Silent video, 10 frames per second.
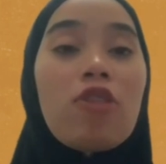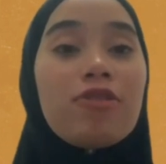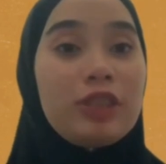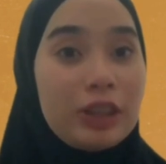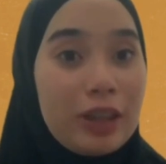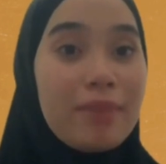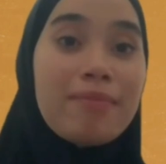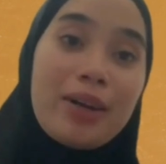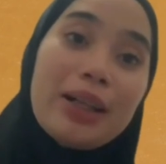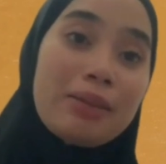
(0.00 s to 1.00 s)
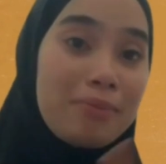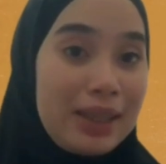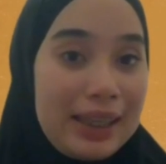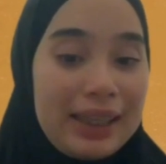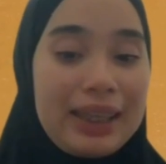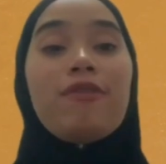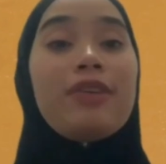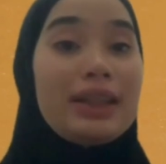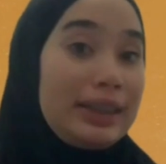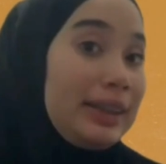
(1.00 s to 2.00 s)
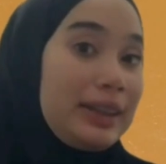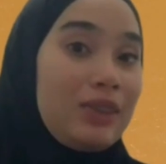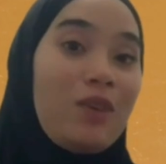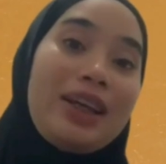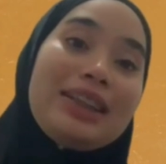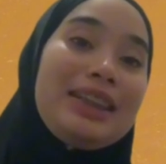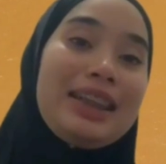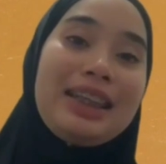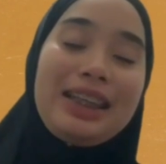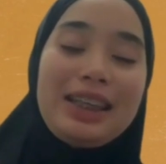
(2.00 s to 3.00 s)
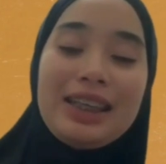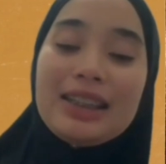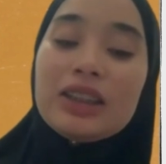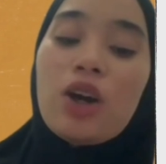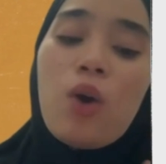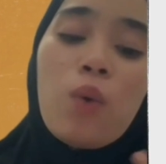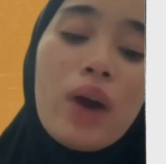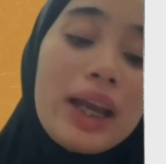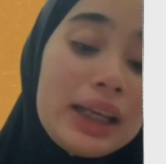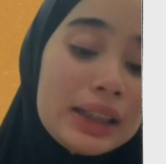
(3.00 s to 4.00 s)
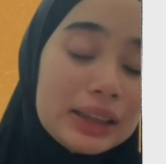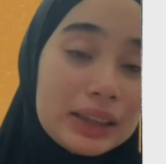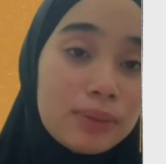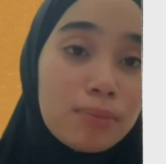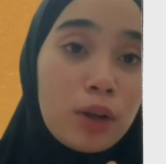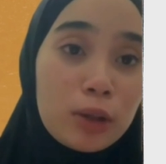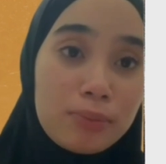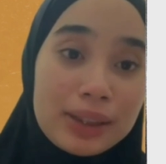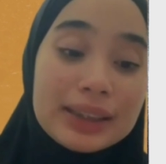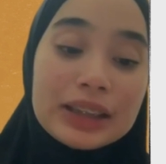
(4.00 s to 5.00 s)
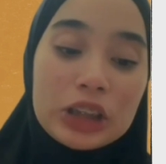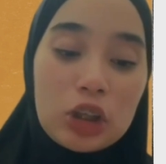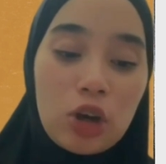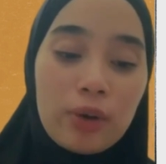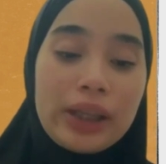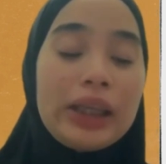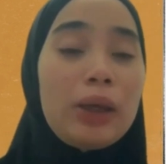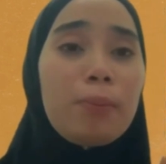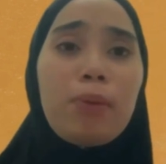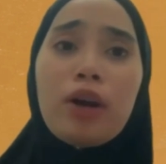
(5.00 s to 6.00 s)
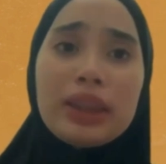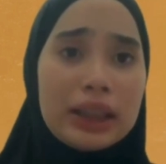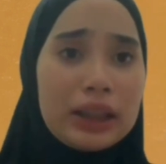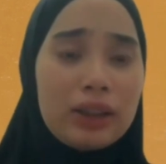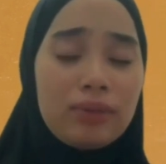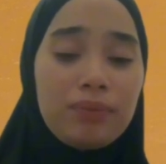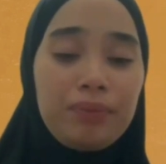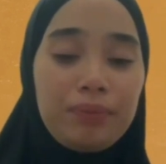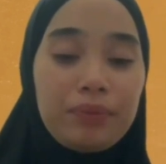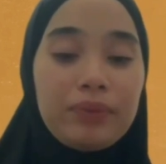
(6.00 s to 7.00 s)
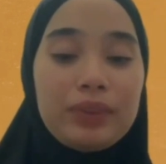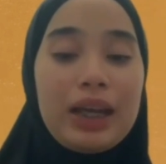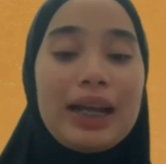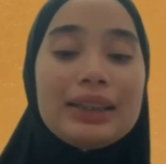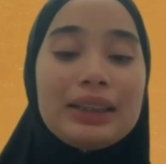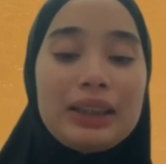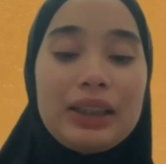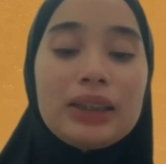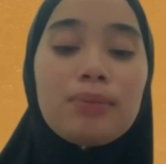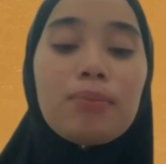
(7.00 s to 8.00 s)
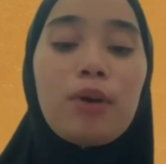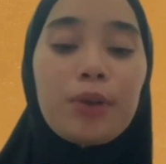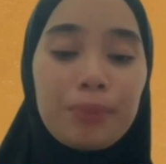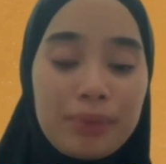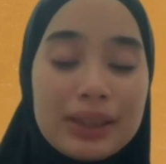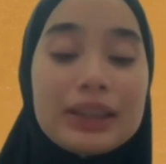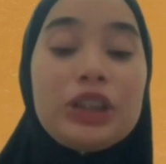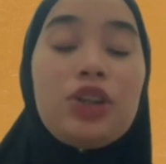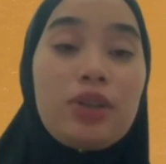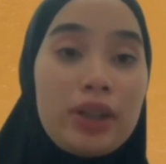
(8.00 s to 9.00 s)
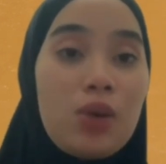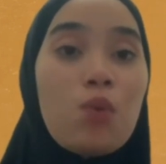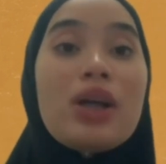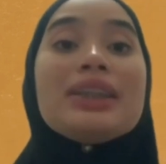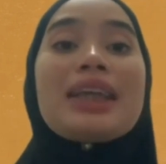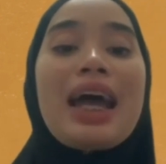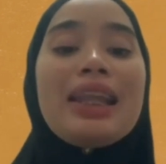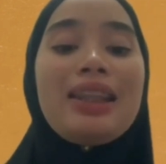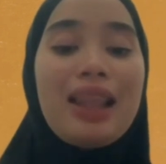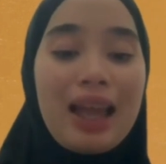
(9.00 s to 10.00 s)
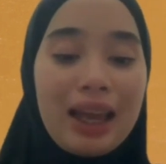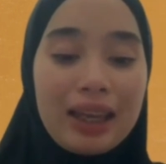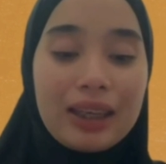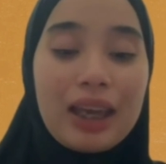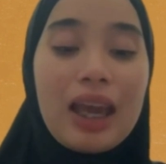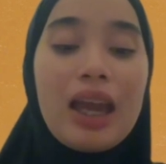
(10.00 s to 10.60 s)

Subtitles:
of John Bowlby. First question is, why is Bowlby's theory important? The answer is Bowlby's theory was unlike